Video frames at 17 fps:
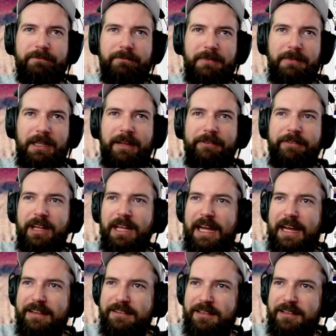I love the
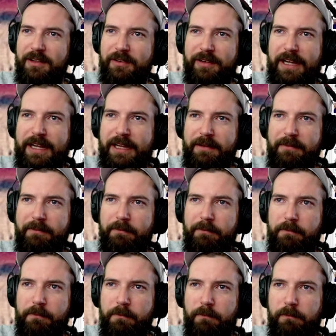lasso, right?
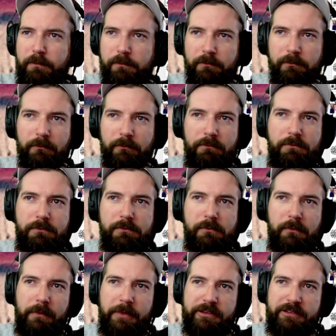
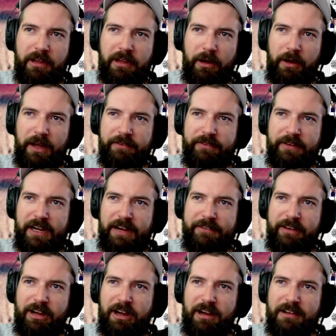So if you're
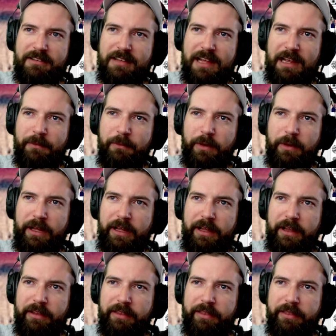having a hard time
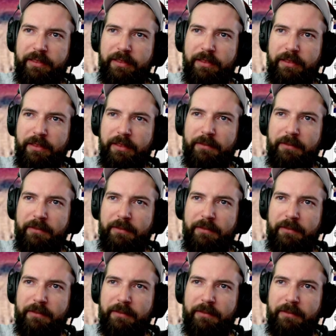with the